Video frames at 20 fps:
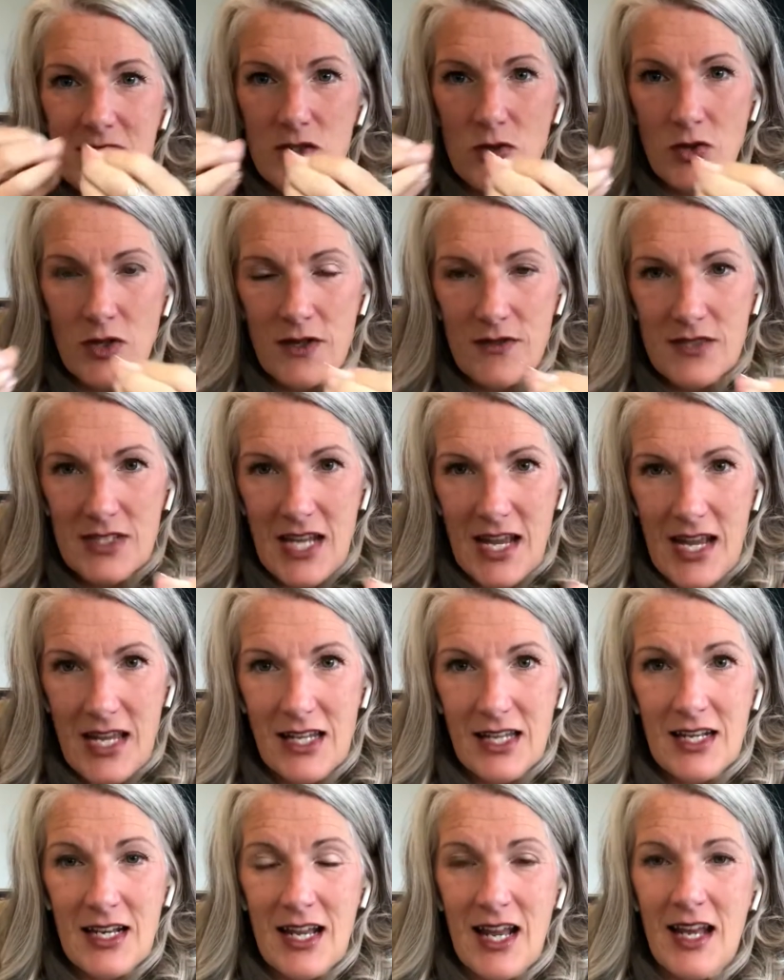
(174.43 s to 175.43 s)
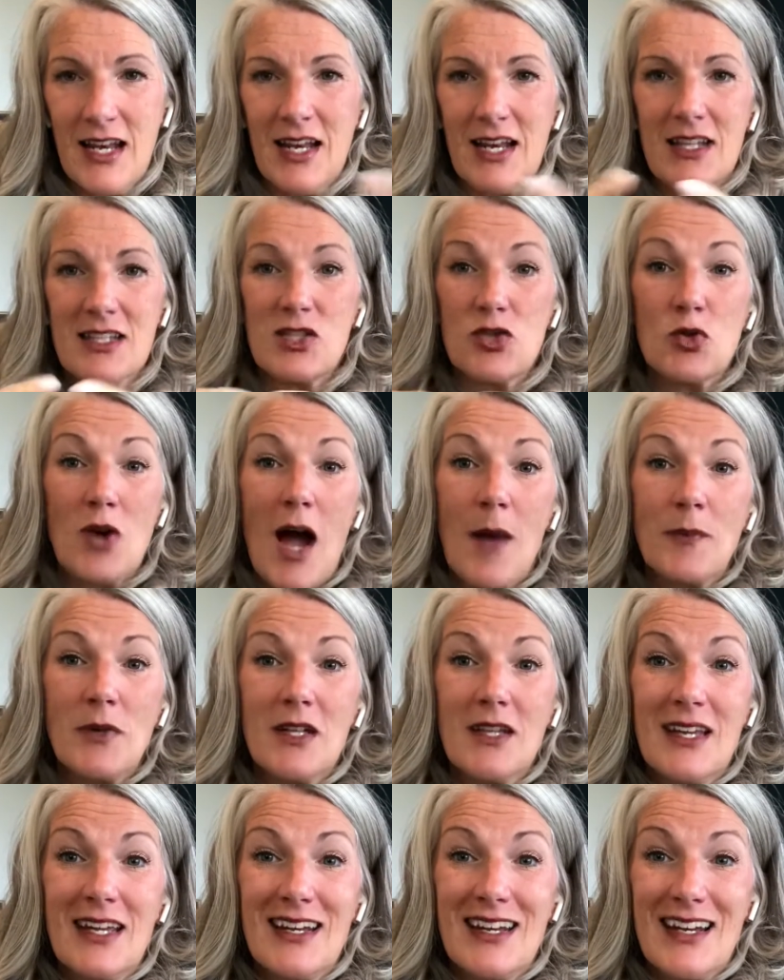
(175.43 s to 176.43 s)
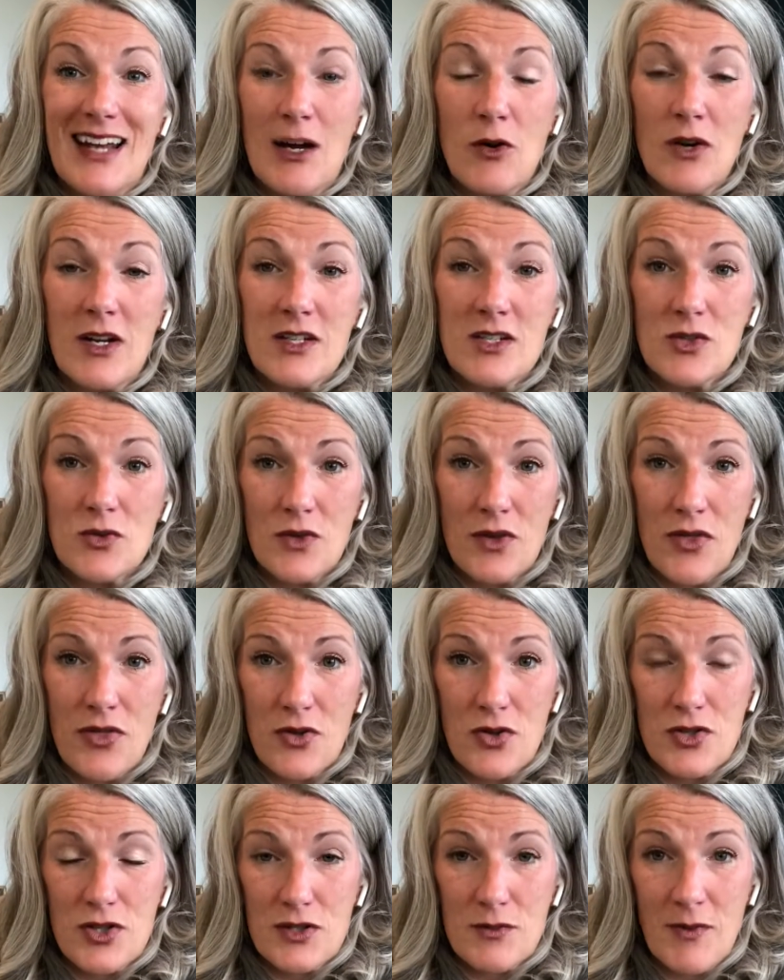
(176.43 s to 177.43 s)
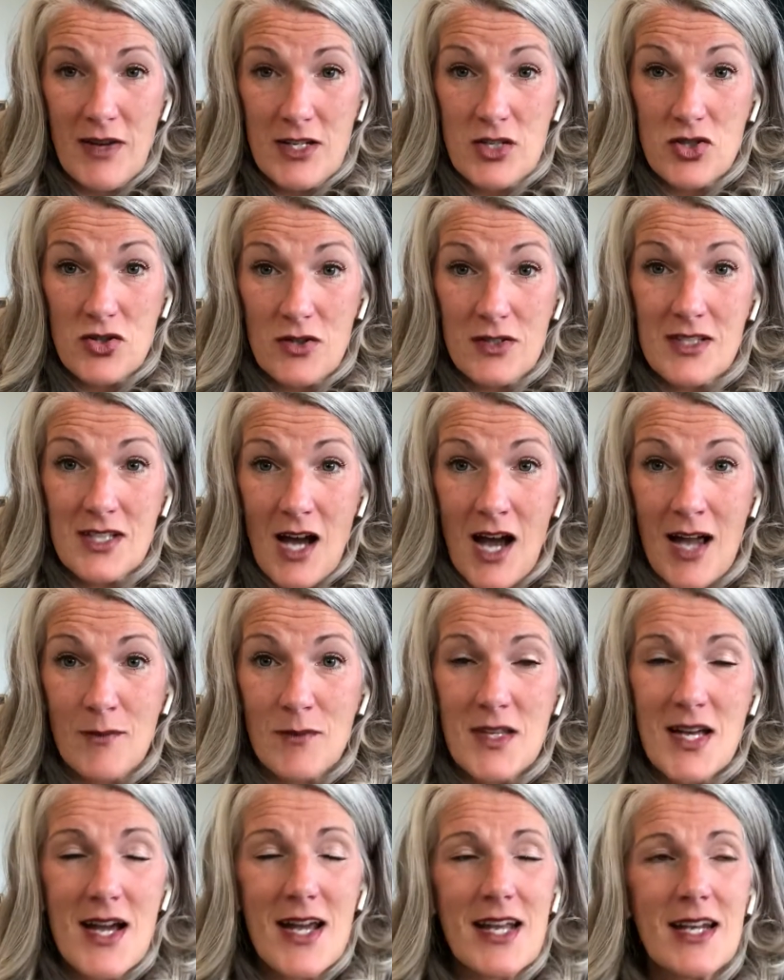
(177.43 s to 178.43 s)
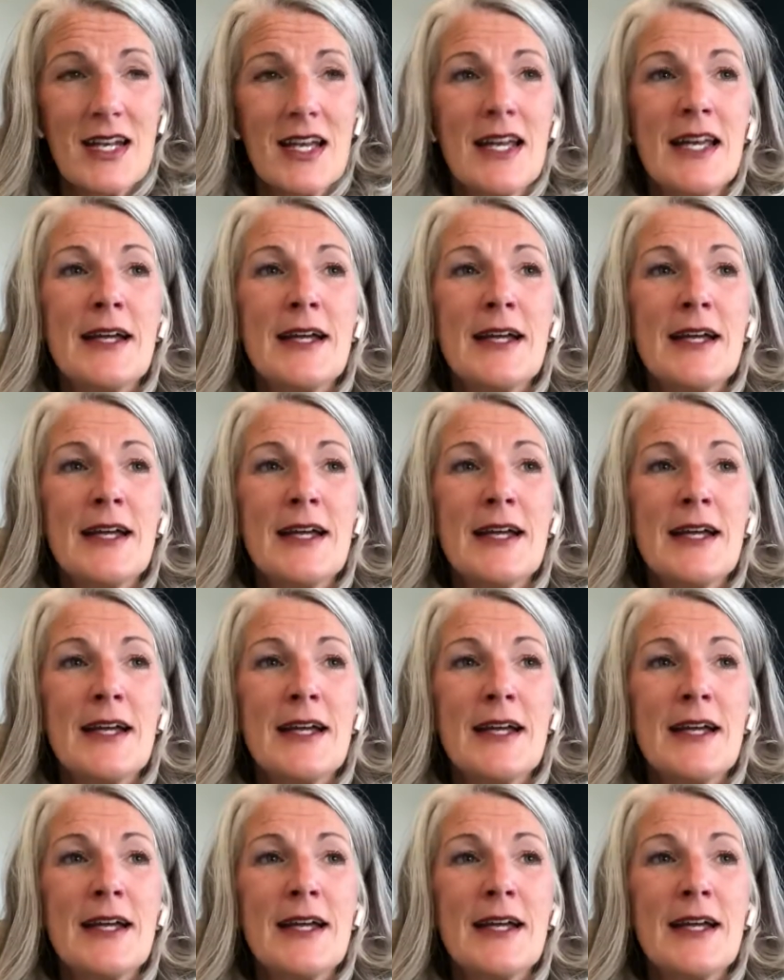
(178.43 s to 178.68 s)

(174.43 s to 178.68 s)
sort of taken and extrapolated out into a third dimensional timeline